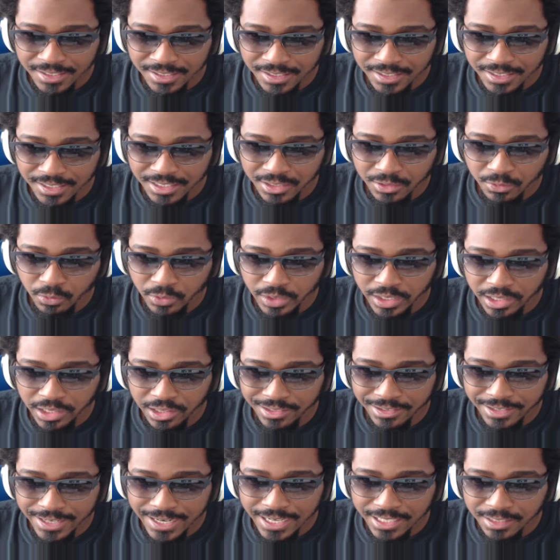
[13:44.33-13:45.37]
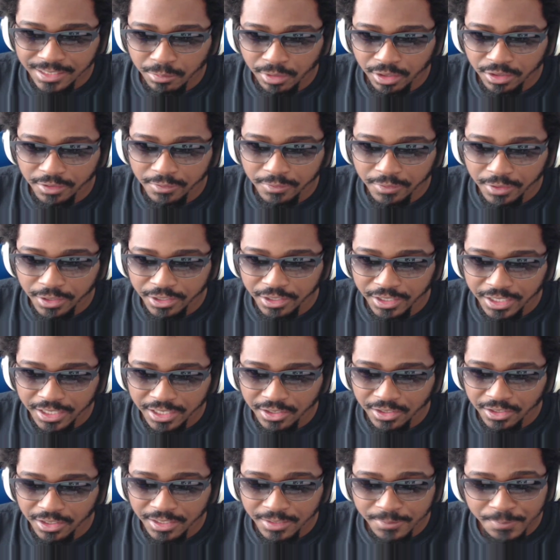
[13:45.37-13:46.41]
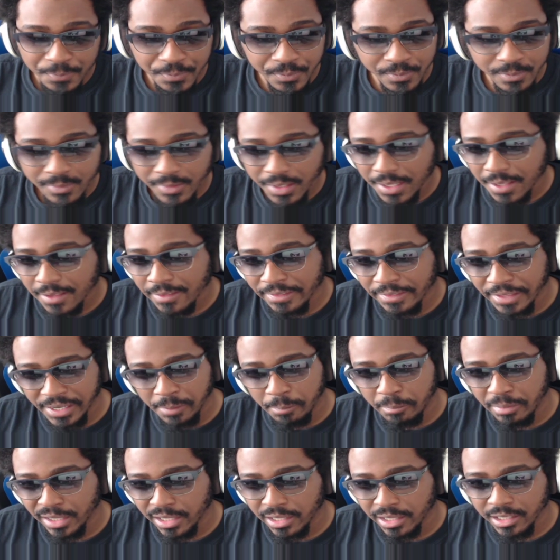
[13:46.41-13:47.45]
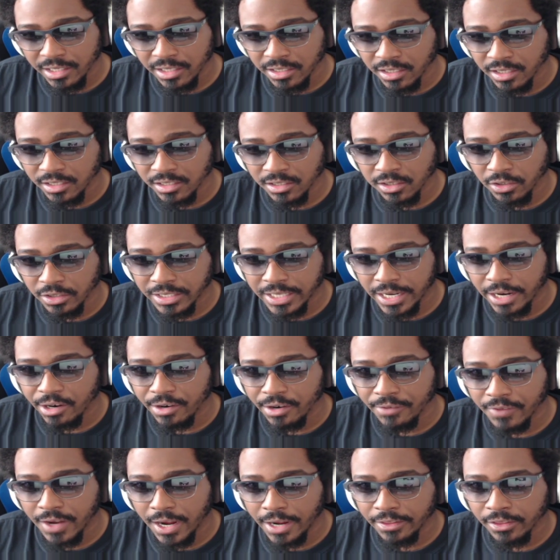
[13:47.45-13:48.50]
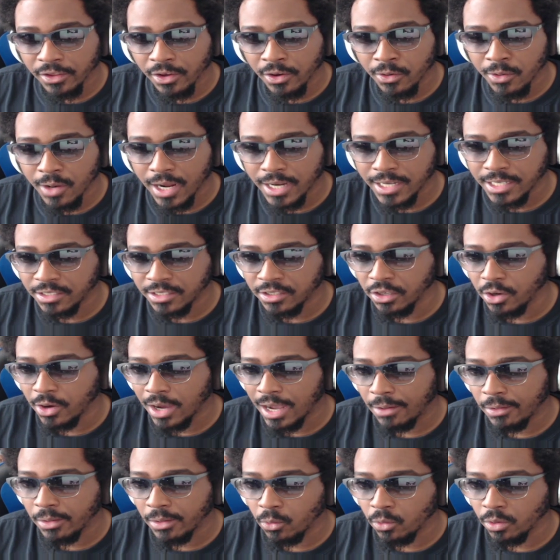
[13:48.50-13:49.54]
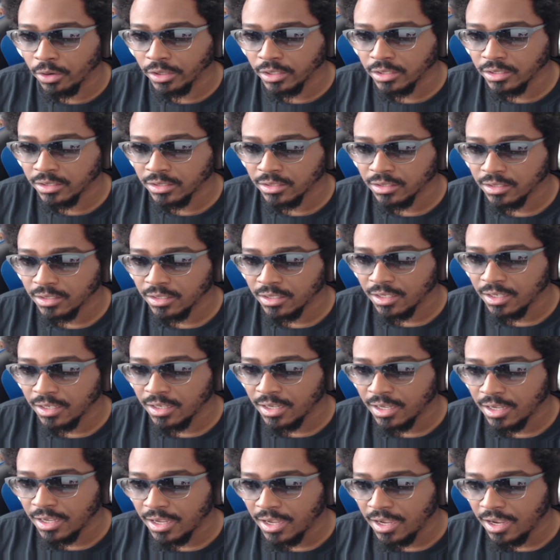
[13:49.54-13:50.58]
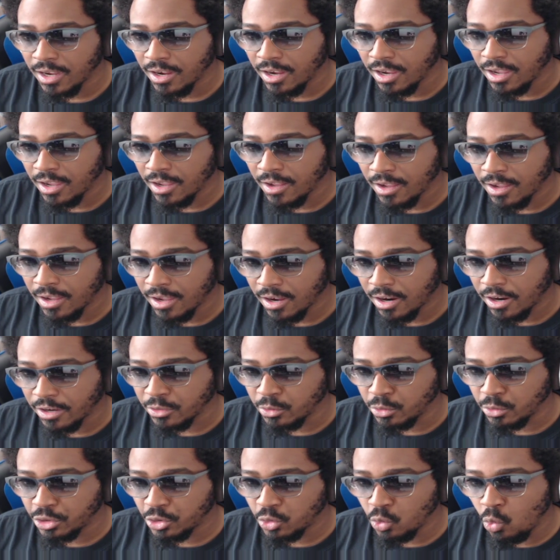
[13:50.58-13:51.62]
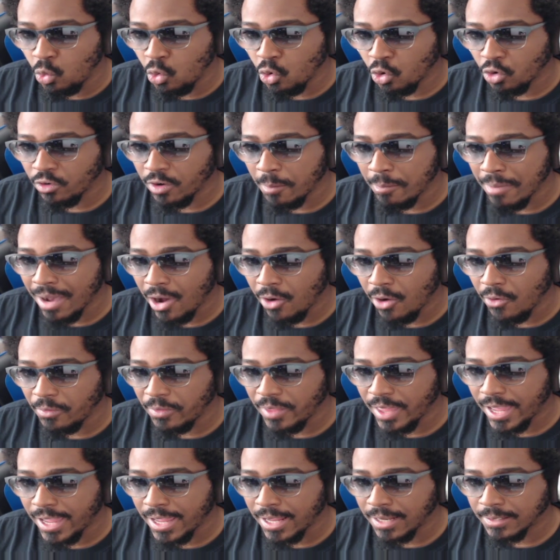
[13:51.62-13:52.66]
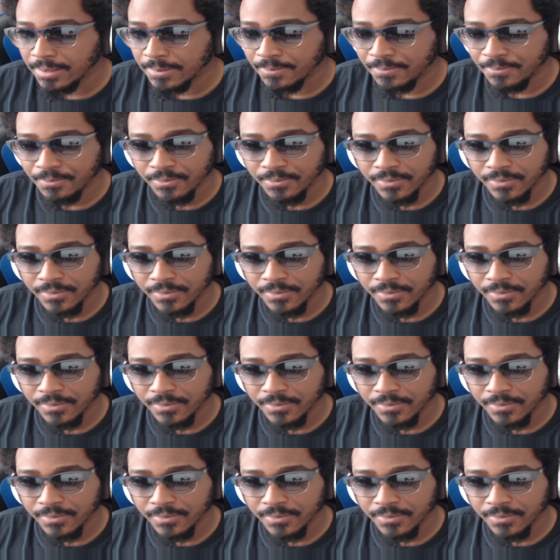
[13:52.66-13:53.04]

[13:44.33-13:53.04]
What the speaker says: This Riddler-ass motherfucker killed it. That ability does look terrifying, though. I need to know how it works. Are you sure about that?